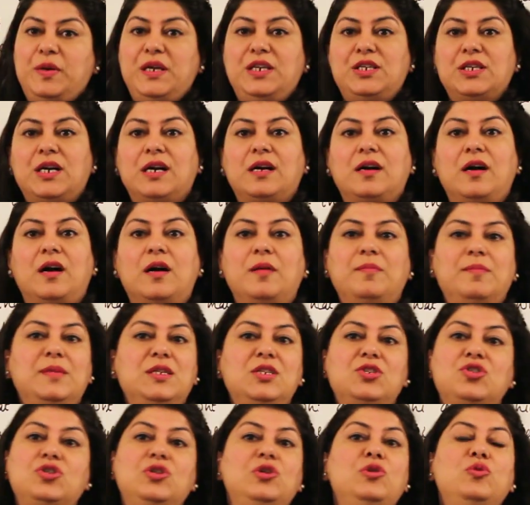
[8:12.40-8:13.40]
beta
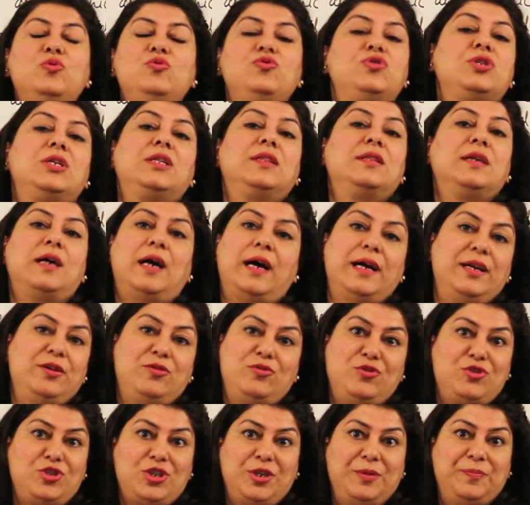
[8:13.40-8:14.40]
carbons losing the
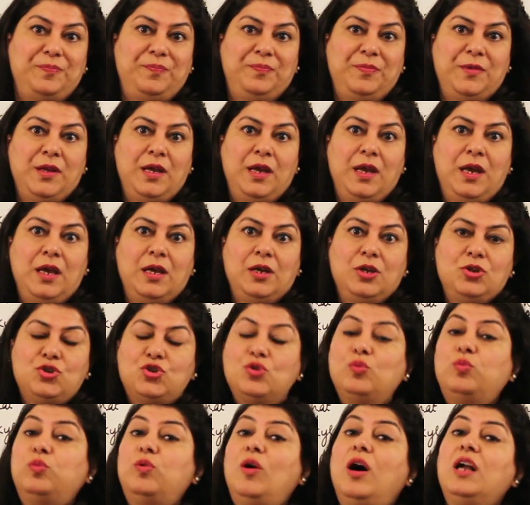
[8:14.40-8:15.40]
hydrogen.
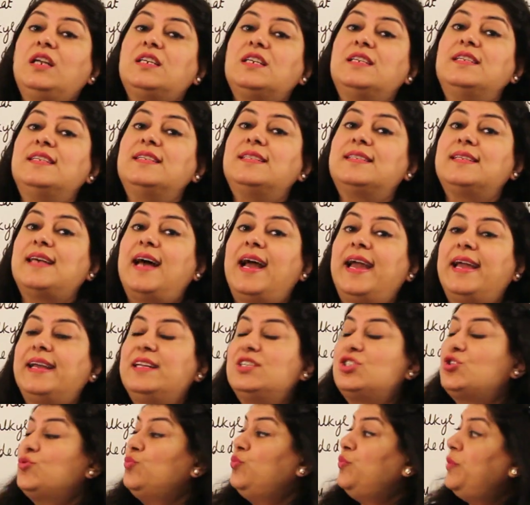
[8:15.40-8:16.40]
So what
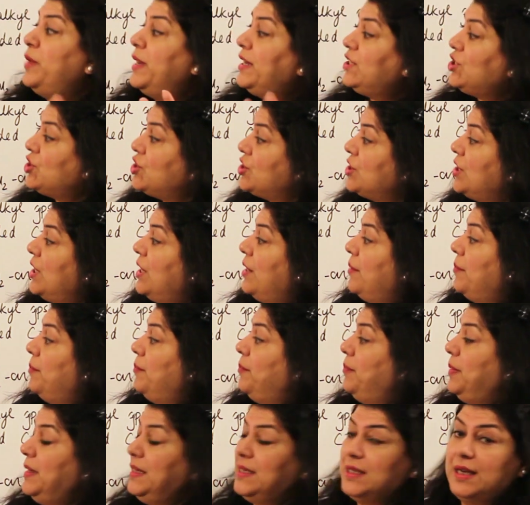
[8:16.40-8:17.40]
decides which
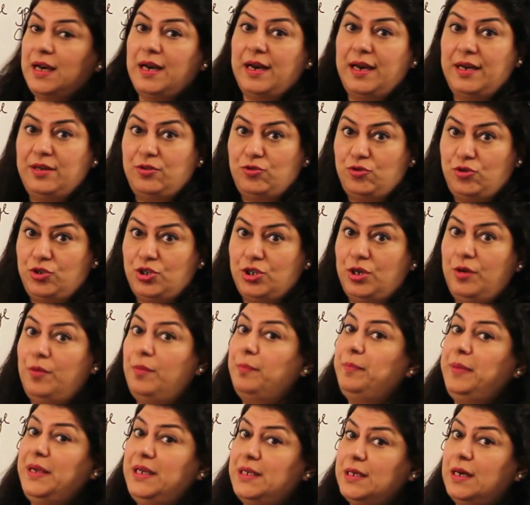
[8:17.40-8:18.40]
beta hydrogen
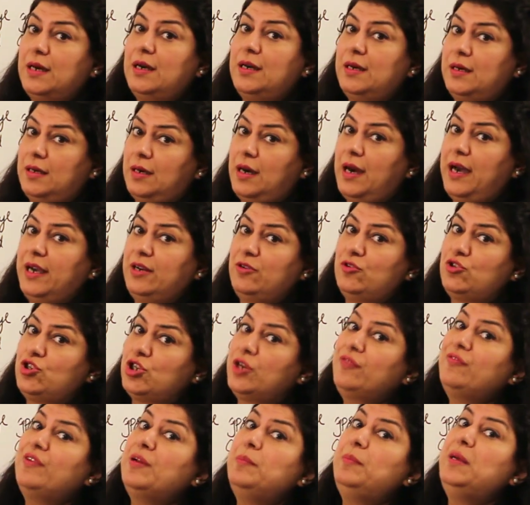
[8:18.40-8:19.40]

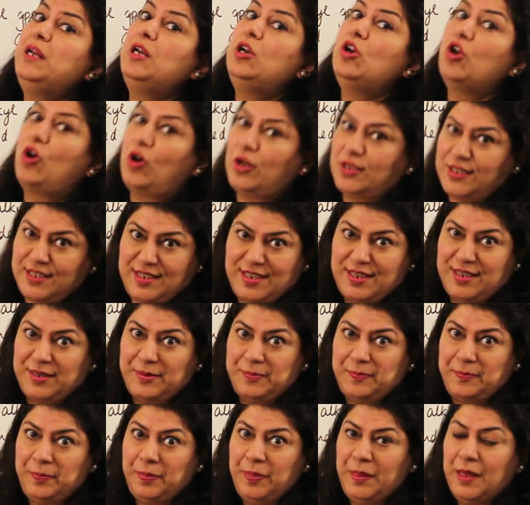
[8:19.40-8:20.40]
will be
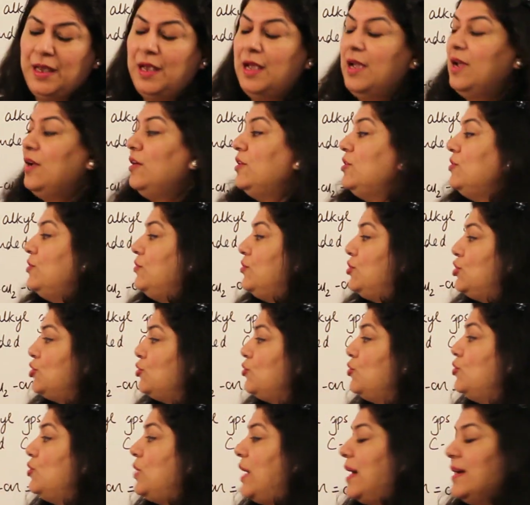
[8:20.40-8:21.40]
lost?
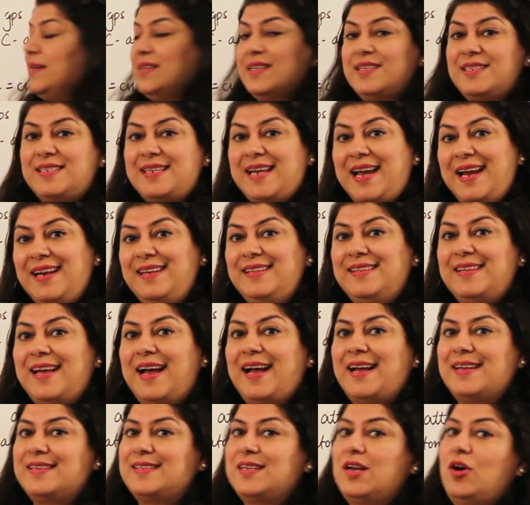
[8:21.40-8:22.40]
To understand
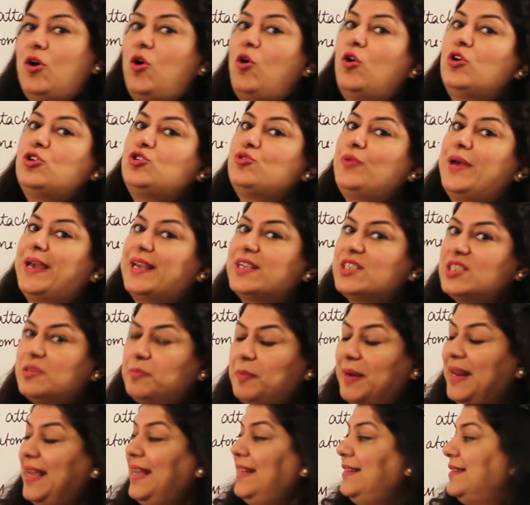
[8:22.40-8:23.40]
that, or to
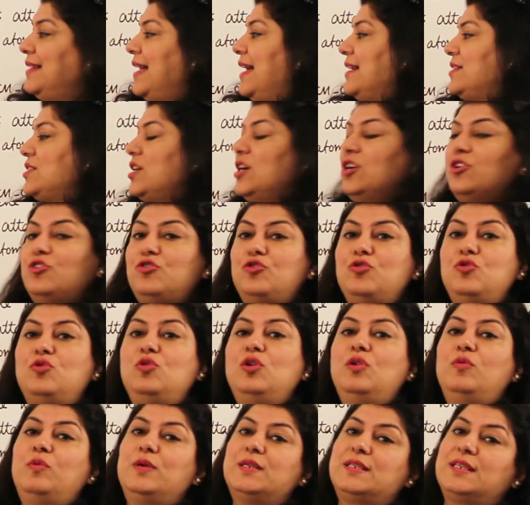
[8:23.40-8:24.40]
explain that, a
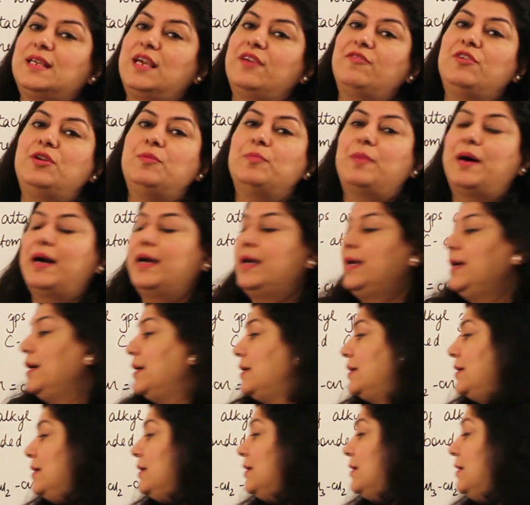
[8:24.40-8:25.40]
rule was given by
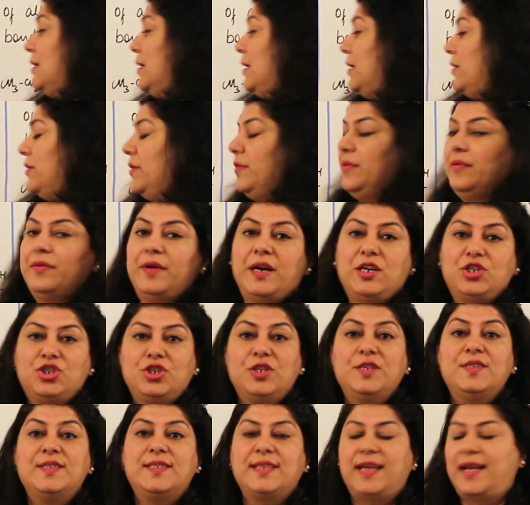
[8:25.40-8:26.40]
a
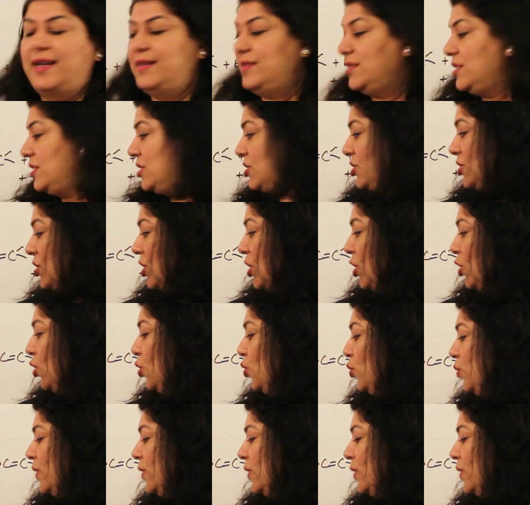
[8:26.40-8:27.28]
Russian scientist who